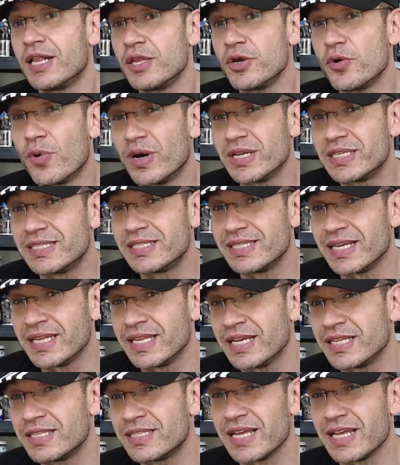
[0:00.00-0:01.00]
you what's in
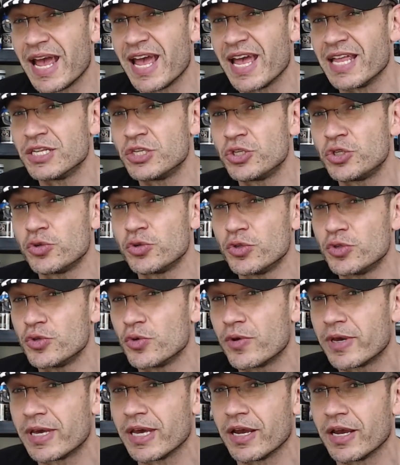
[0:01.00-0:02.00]
it and should you
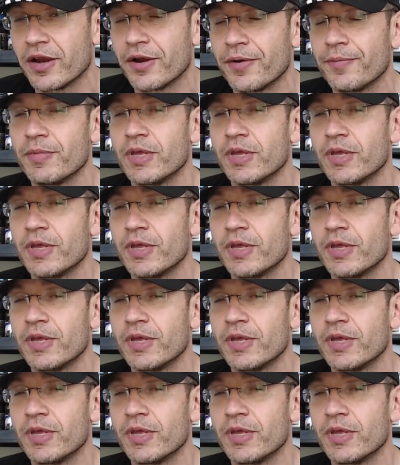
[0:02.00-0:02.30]
care,